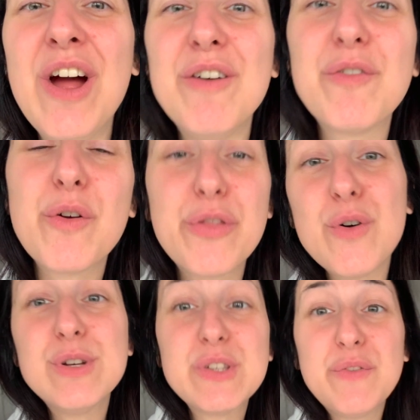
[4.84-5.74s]
For
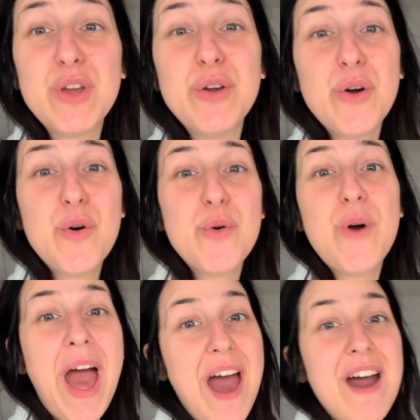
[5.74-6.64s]
those of you who
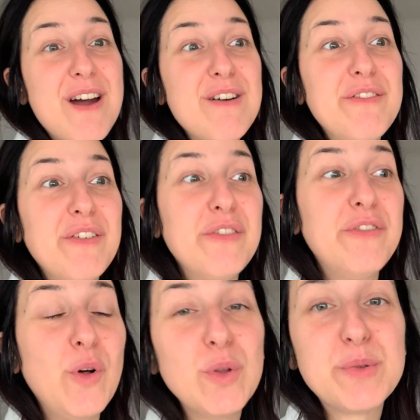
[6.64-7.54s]
have
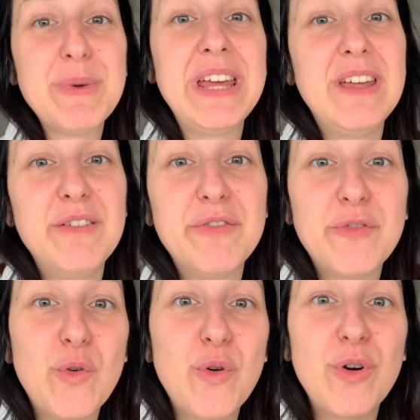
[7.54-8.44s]
followed me
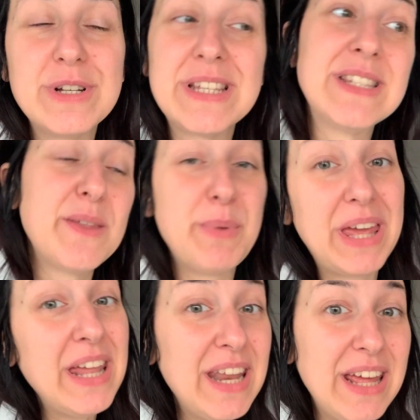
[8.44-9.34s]
for since the
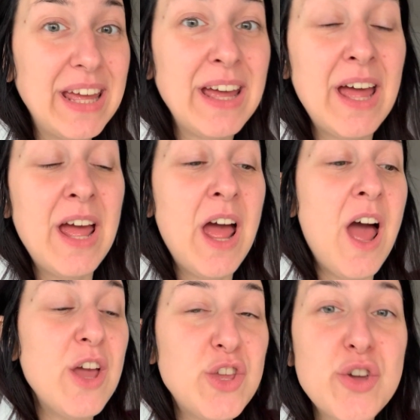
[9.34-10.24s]
beginning,
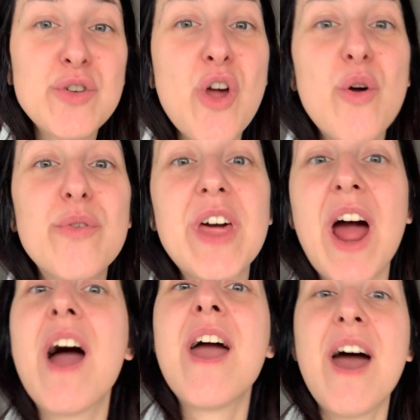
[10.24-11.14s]
you know that
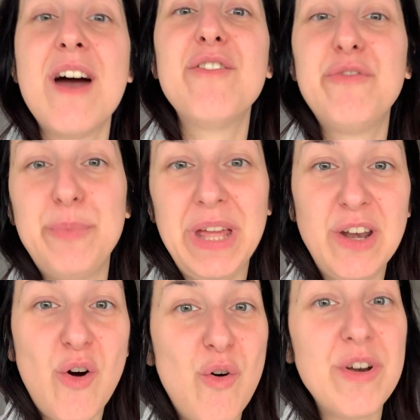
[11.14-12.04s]
I have
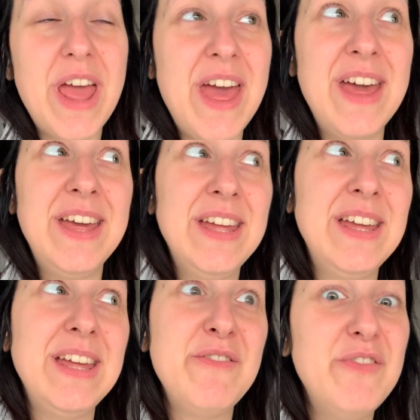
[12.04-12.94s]
been on
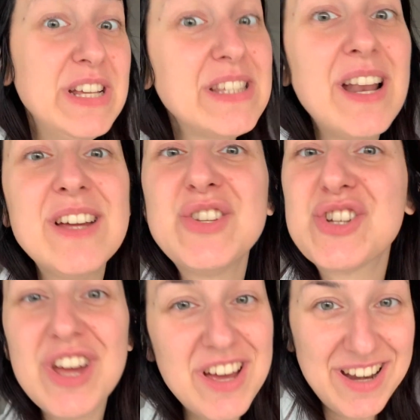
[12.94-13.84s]
a Invisalign
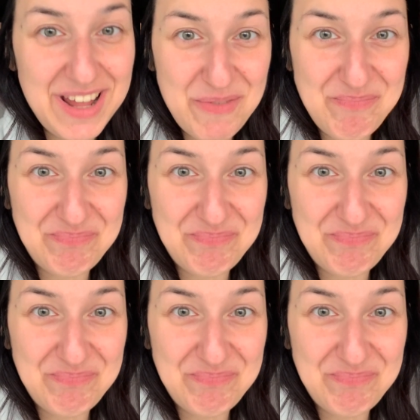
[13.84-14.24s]
journey.